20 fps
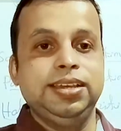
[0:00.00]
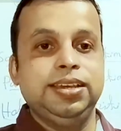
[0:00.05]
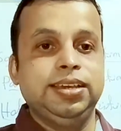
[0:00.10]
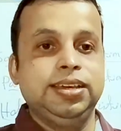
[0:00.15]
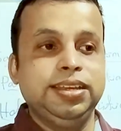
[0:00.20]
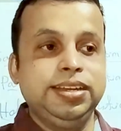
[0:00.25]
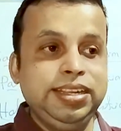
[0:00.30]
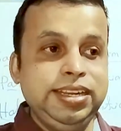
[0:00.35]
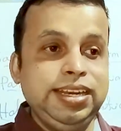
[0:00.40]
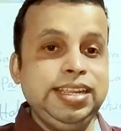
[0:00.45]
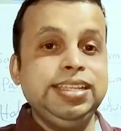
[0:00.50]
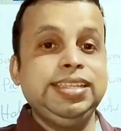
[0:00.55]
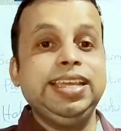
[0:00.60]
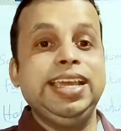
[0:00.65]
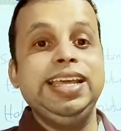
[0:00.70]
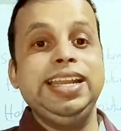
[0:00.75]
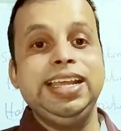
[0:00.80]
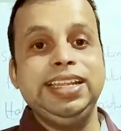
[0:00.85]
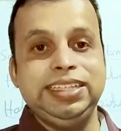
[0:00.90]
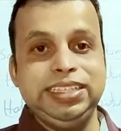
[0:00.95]
release the
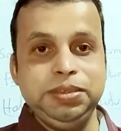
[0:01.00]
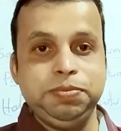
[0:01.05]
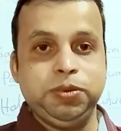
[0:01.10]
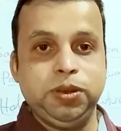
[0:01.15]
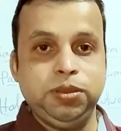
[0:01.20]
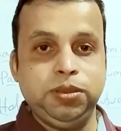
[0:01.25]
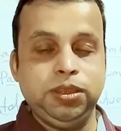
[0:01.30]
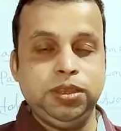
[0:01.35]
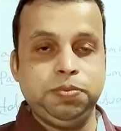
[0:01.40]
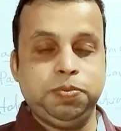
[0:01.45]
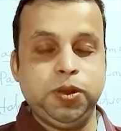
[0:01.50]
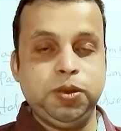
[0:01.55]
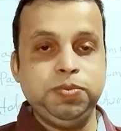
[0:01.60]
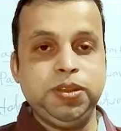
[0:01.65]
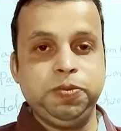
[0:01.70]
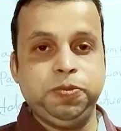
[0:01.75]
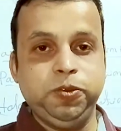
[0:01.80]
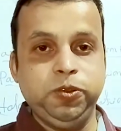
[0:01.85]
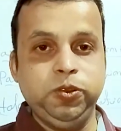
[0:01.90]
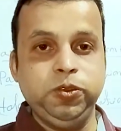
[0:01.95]
energy from the
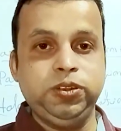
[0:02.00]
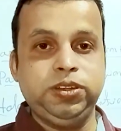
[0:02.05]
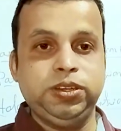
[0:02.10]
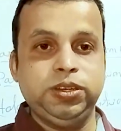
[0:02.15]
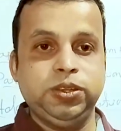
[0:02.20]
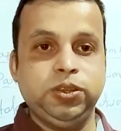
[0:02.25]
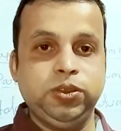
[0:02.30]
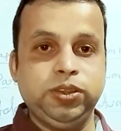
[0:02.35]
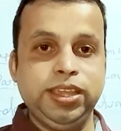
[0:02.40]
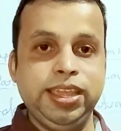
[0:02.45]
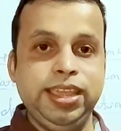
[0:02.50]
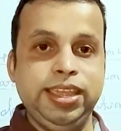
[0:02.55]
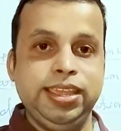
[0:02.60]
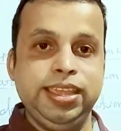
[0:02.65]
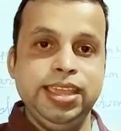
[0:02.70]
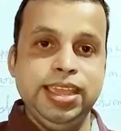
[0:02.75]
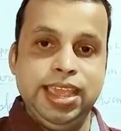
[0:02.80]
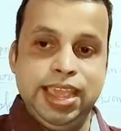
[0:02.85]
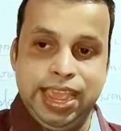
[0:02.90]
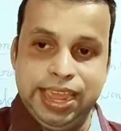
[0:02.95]
food,
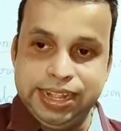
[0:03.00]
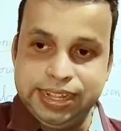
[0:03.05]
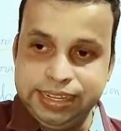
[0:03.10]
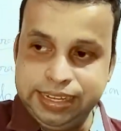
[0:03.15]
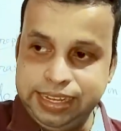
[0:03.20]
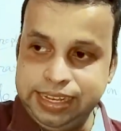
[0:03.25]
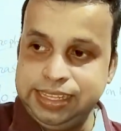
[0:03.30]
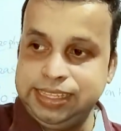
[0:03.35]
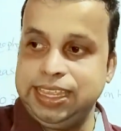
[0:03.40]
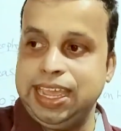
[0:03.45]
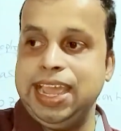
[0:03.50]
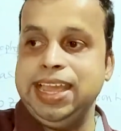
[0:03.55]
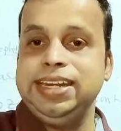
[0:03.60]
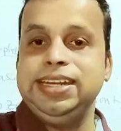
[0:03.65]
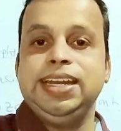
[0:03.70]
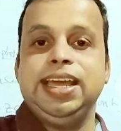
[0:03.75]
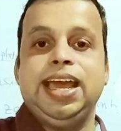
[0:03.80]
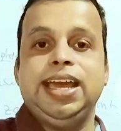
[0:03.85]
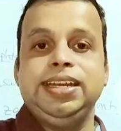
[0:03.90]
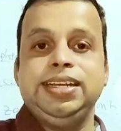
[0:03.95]
okay, and release the
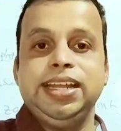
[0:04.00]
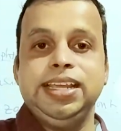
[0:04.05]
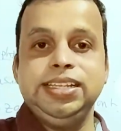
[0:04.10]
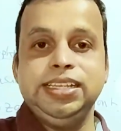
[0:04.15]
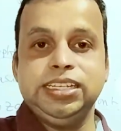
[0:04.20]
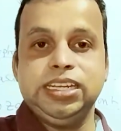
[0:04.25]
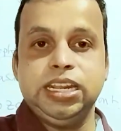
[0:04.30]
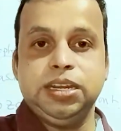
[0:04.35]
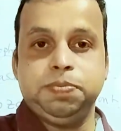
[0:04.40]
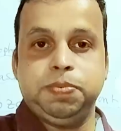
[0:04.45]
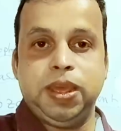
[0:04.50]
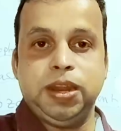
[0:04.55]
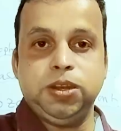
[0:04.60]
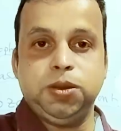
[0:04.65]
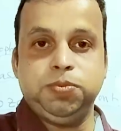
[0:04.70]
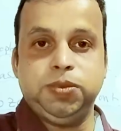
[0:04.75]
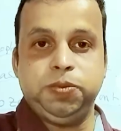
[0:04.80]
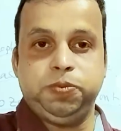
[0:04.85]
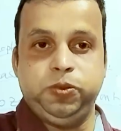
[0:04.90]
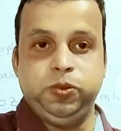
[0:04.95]
undigested part of
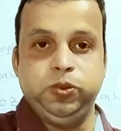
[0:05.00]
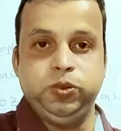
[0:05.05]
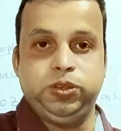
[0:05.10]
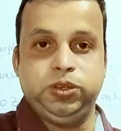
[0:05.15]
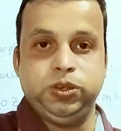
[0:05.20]
the food.